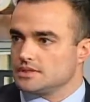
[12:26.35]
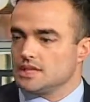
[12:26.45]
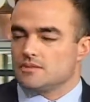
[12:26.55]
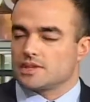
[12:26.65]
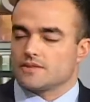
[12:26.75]

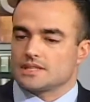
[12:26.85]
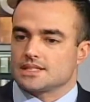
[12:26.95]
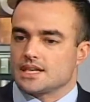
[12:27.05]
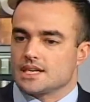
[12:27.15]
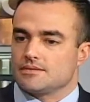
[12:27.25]
But if I say
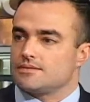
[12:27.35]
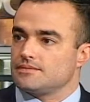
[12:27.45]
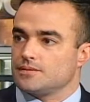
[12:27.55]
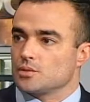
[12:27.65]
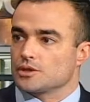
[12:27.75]
I have
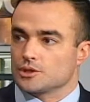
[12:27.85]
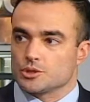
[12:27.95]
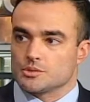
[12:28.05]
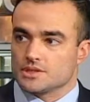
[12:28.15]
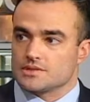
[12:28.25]
4 groups
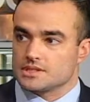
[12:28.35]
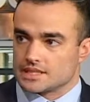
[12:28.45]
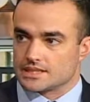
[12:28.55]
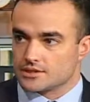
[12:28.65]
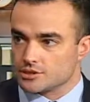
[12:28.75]
of 6
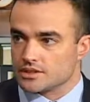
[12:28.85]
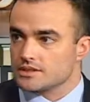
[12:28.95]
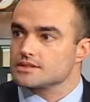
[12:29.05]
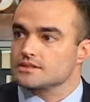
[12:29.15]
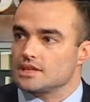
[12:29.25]

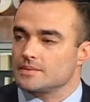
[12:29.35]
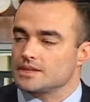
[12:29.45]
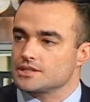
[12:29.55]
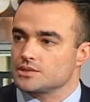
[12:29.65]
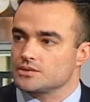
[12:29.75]
students, how many
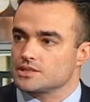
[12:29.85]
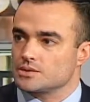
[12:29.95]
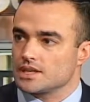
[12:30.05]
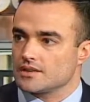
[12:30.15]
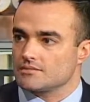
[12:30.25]
students do I
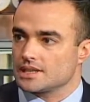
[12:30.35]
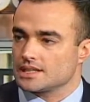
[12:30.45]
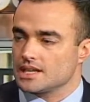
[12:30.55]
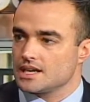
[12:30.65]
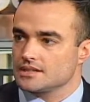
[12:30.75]
have in my
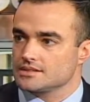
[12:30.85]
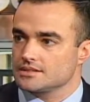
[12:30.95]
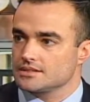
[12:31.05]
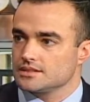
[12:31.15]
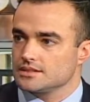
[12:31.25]
class?
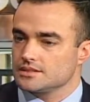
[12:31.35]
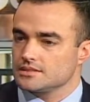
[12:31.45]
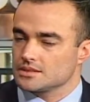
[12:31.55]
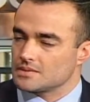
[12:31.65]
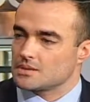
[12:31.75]

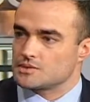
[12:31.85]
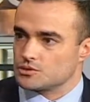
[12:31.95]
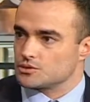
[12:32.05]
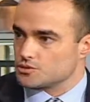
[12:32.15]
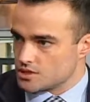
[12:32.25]
Sometimes
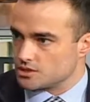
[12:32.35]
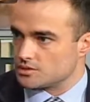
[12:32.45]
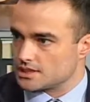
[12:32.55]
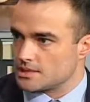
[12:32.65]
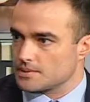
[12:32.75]
students struggle with
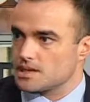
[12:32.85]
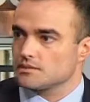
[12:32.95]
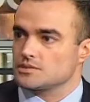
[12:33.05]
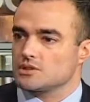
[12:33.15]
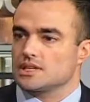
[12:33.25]
that problem.
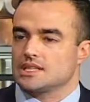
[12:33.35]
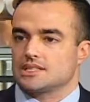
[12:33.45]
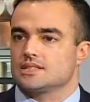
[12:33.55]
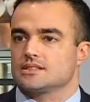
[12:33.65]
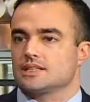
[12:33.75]
So the
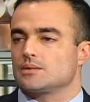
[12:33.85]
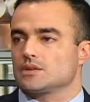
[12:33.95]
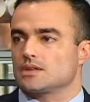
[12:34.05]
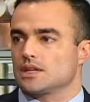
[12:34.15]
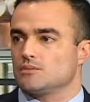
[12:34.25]
idea is that we're
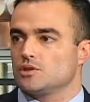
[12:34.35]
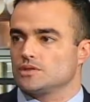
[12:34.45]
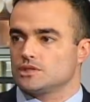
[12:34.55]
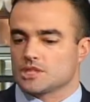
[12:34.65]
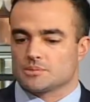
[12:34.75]
kind of moving
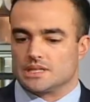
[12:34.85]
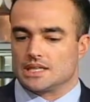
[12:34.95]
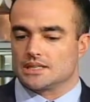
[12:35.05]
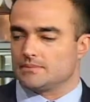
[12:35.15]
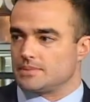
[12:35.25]
just beyond
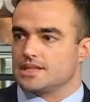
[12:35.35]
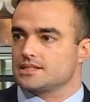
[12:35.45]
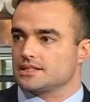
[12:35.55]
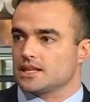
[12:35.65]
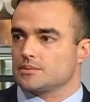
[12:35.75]
a basic
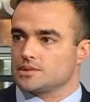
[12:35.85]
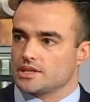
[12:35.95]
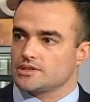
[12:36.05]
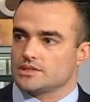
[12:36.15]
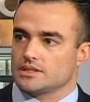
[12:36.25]

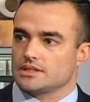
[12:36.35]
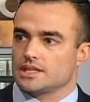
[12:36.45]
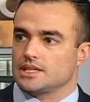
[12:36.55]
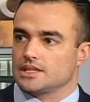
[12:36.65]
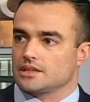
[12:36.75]
computation and
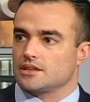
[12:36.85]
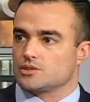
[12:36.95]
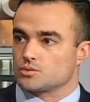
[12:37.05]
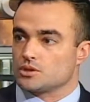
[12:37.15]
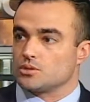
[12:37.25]
getting into those
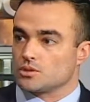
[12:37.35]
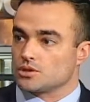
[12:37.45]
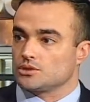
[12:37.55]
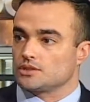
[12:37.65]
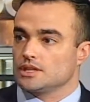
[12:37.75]
real
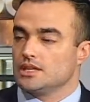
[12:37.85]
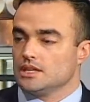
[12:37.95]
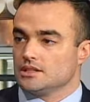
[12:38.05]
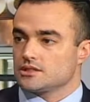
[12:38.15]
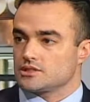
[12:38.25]
world
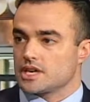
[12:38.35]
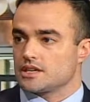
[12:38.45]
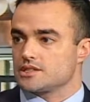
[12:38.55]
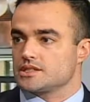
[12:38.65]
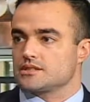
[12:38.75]

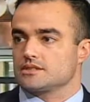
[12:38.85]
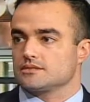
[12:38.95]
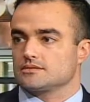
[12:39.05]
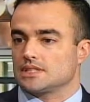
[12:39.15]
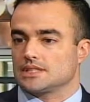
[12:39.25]
strategies
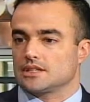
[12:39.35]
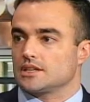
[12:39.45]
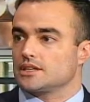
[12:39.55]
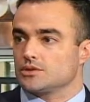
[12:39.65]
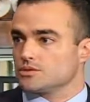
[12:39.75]
that they're going to
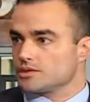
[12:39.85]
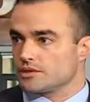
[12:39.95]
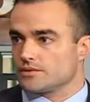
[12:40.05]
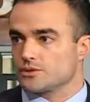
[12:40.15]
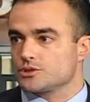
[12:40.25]
use in their
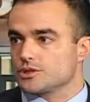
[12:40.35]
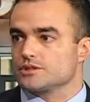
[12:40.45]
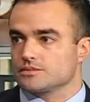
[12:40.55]
futures.